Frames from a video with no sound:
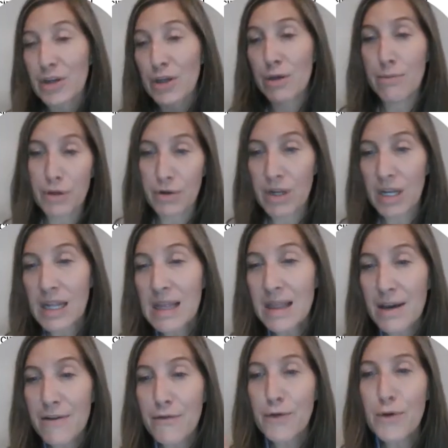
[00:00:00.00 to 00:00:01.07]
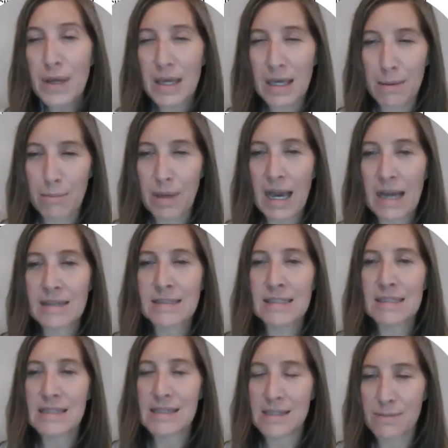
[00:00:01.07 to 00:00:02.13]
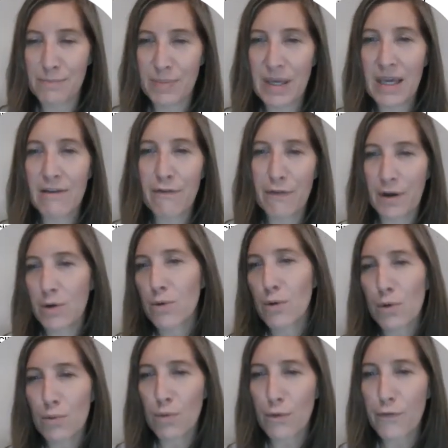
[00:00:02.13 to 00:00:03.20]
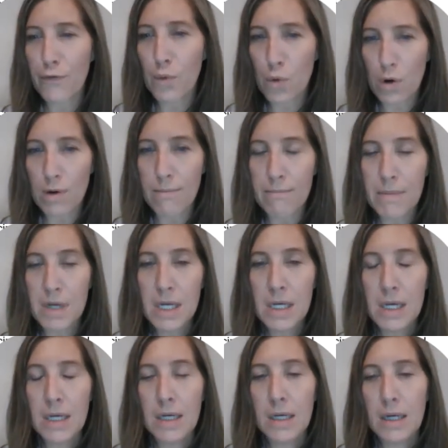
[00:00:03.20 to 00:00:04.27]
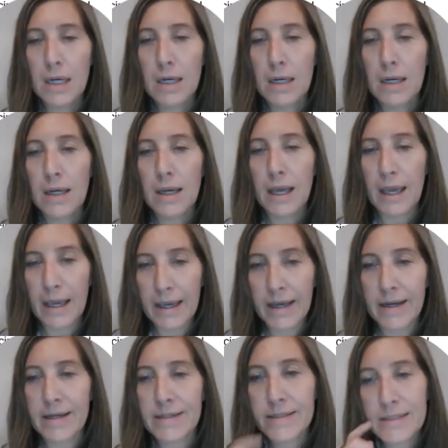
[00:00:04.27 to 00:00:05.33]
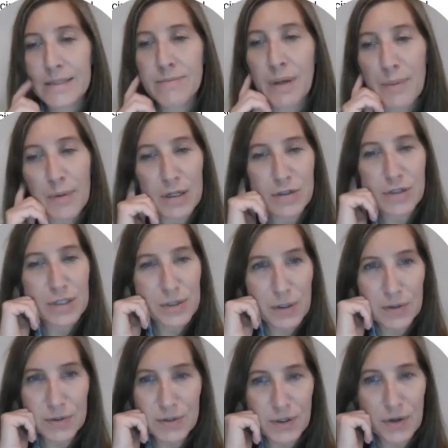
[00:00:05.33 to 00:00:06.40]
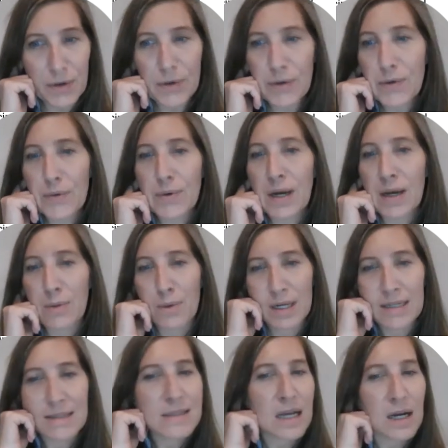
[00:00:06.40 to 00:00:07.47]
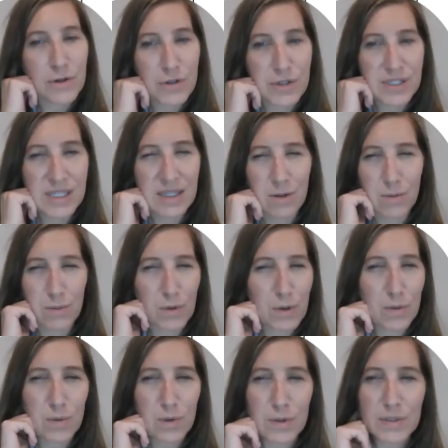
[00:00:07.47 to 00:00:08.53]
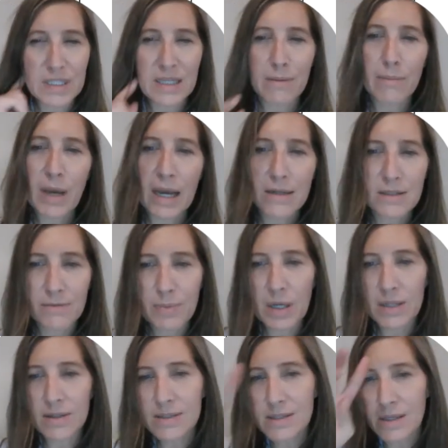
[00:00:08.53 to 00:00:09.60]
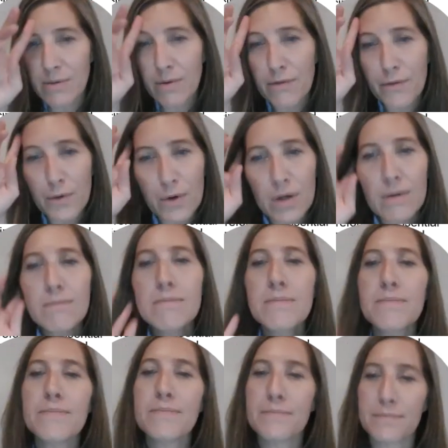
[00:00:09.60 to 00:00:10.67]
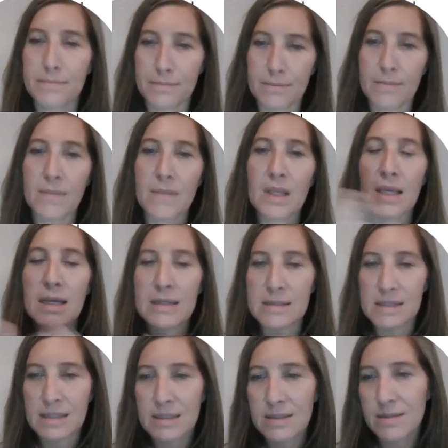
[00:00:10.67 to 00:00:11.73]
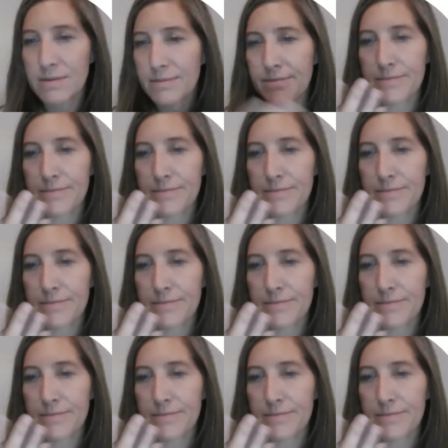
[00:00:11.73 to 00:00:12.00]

on a community level, impacted this big federal reform. And my project also, I wanted to understand the real world impact of policy reform as it